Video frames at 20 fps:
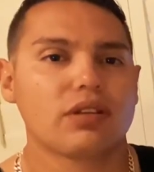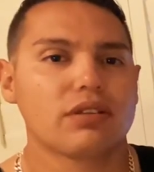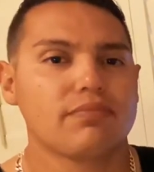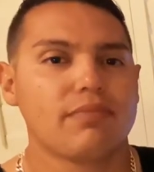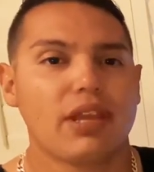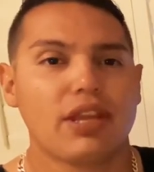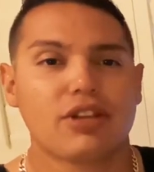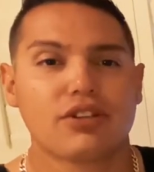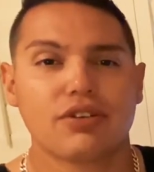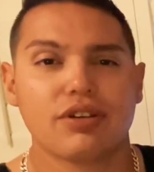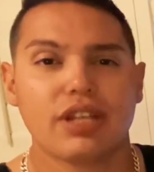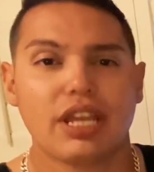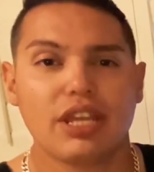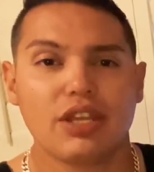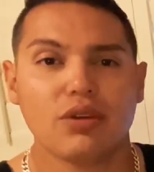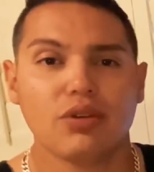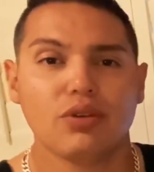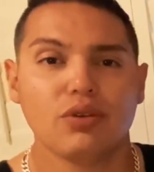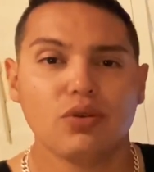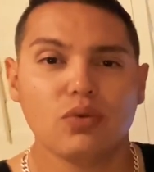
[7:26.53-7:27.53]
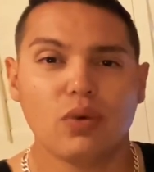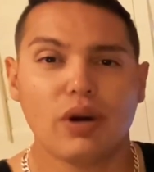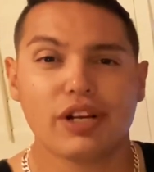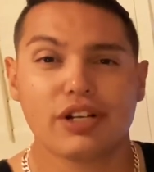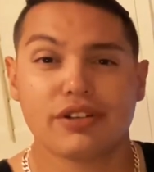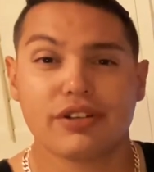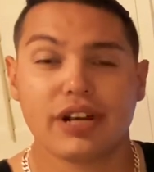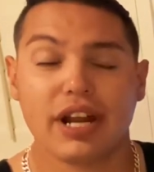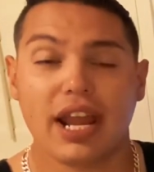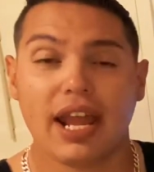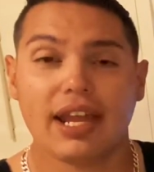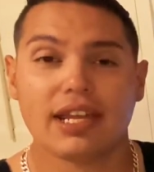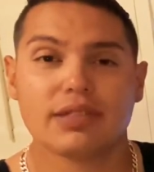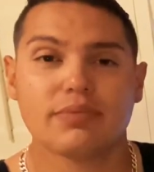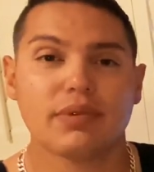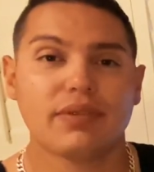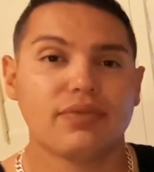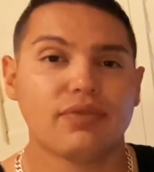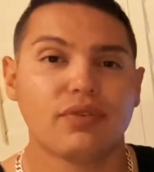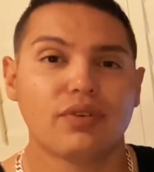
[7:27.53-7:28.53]
Make sure that you do wash your hands
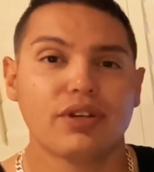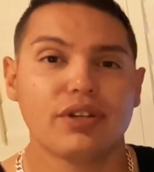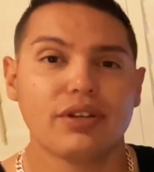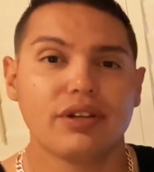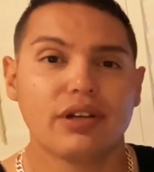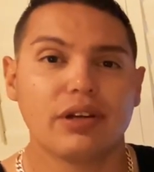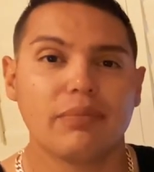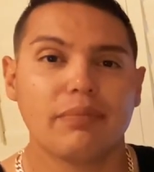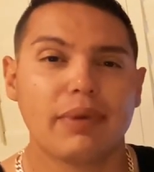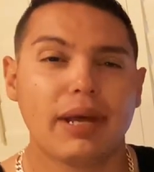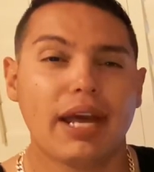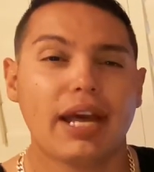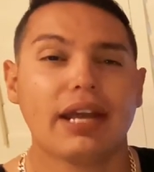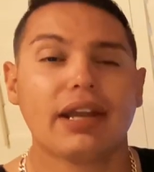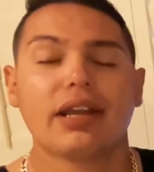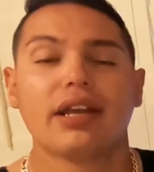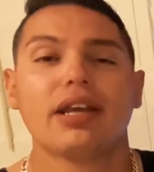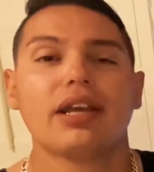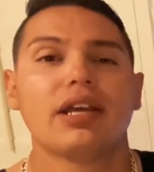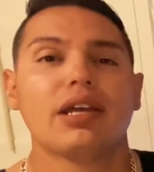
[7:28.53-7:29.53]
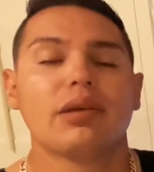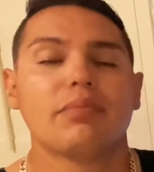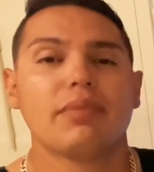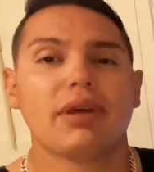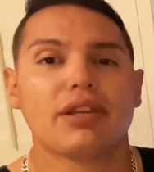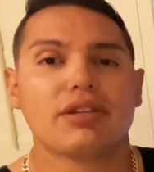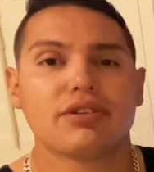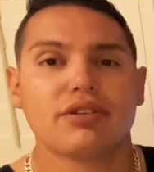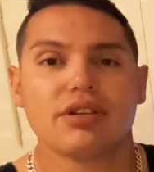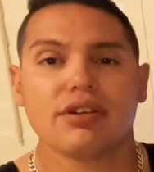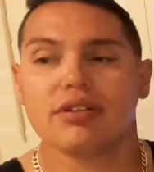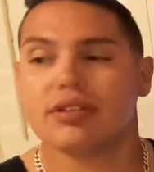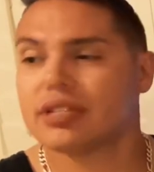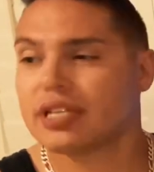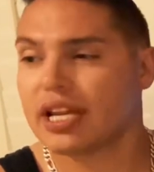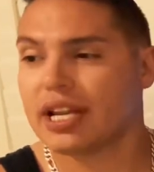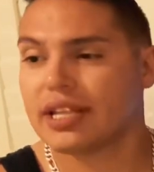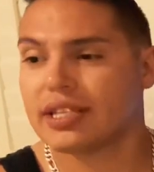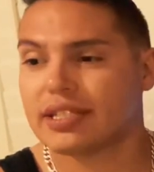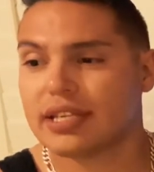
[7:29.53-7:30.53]
before you come back. Make sure you
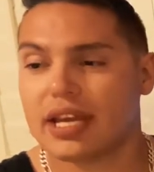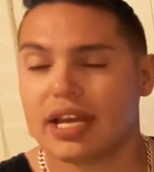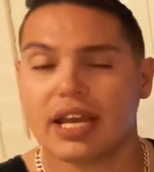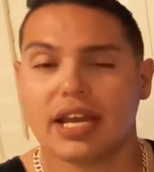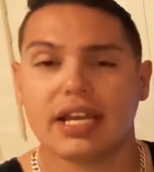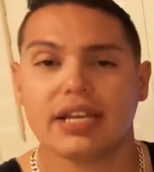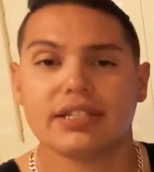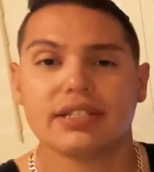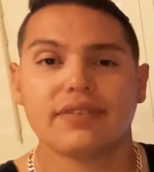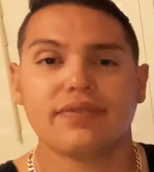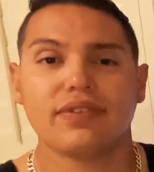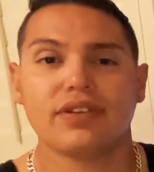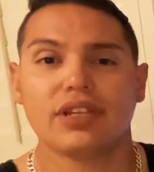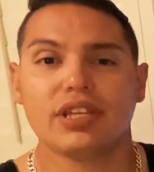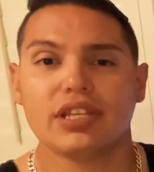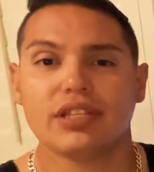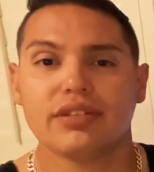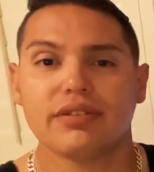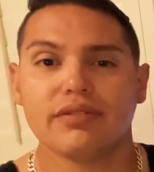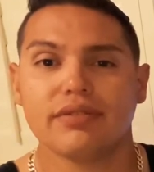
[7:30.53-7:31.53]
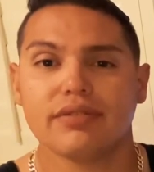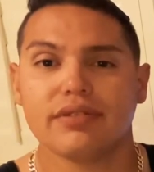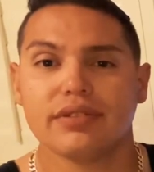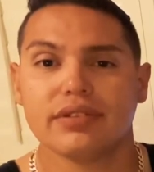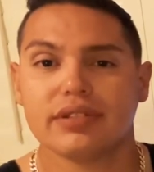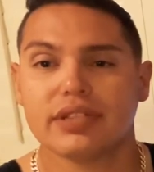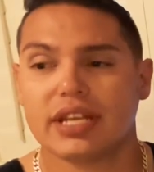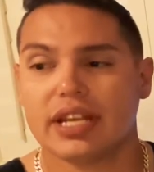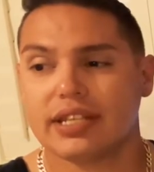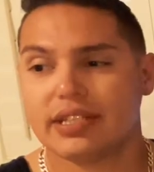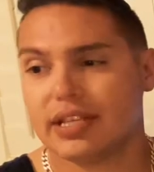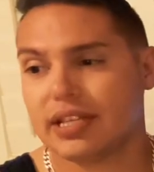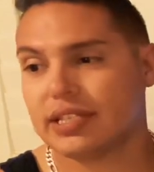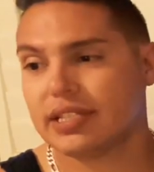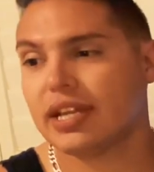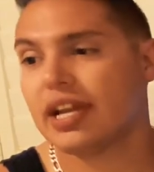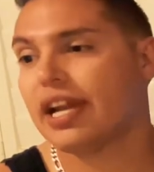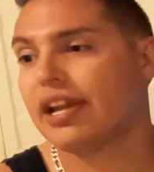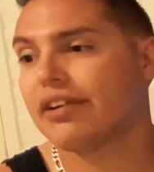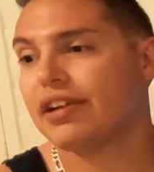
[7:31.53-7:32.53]
sanitize if you need to, sanitize
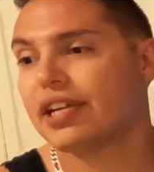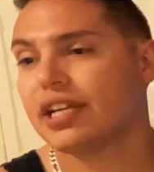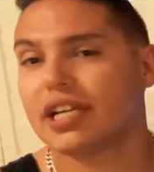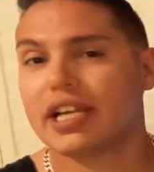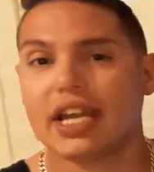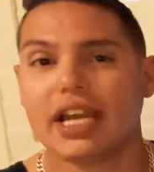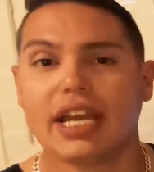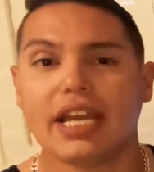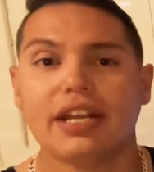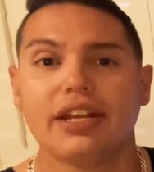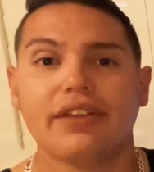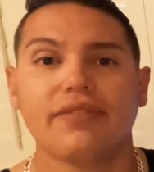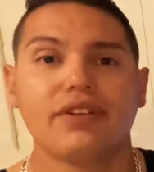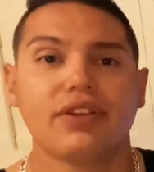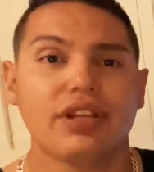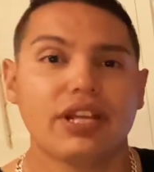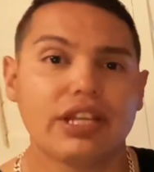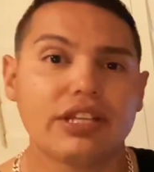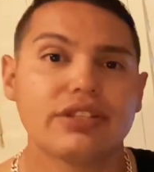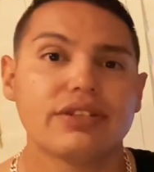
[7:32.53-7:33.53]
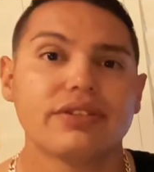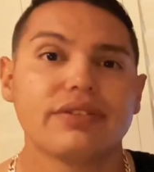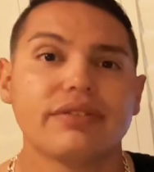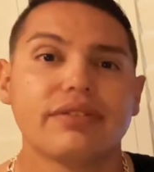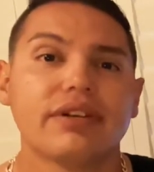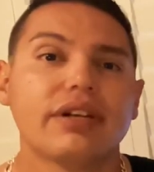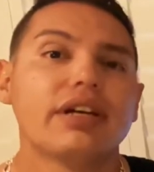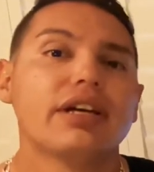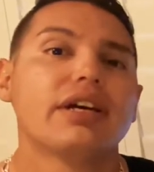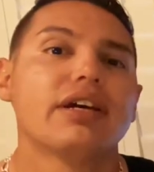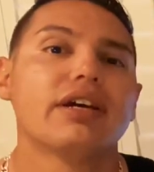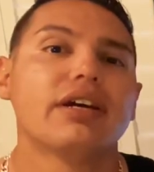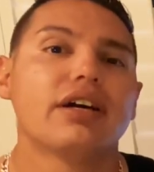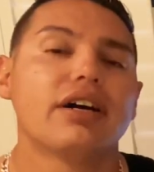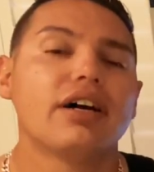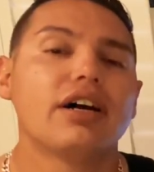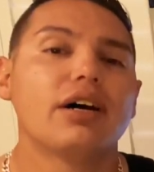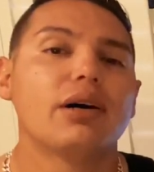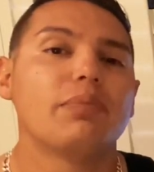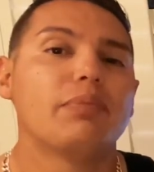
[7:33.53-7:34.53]
the area again if you need to,
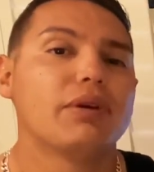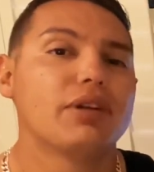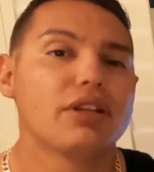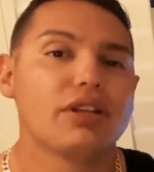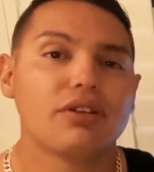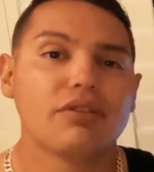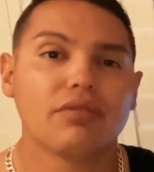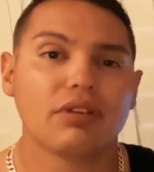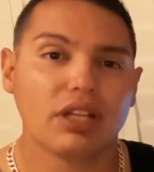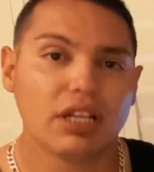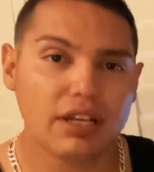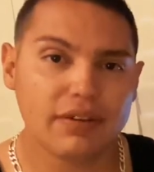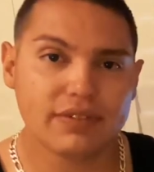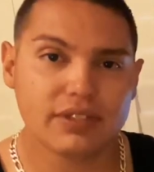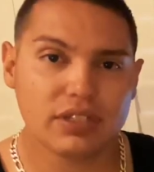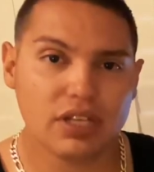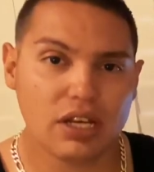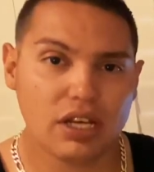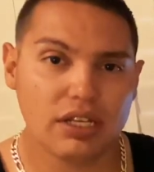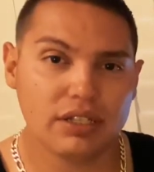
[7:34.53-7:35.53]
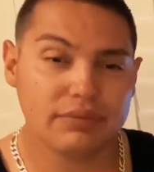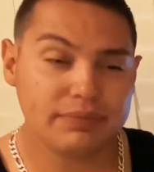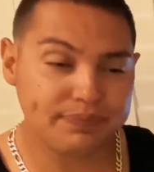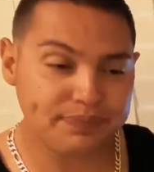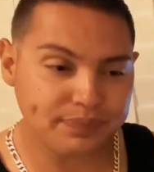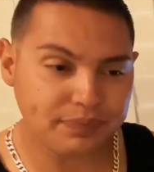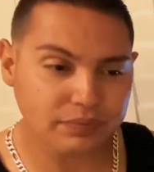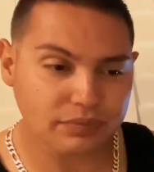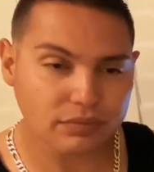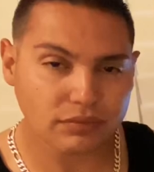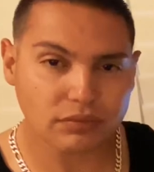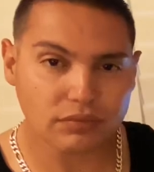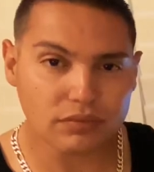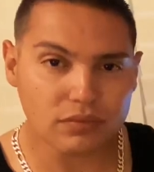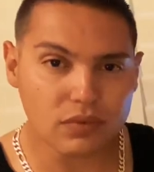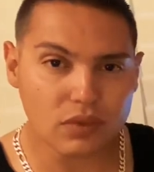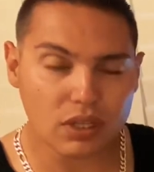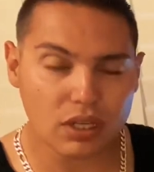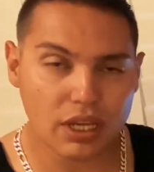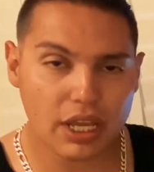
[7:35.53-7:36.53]
put new gloves on,
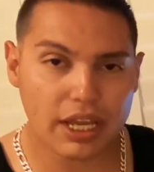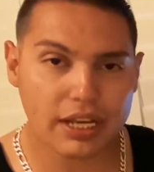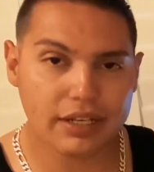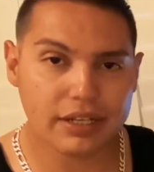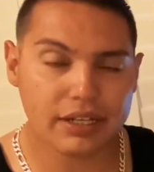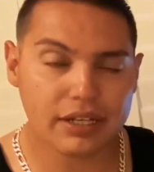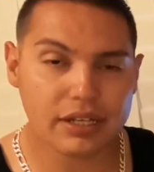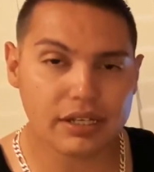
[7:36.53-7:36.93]
and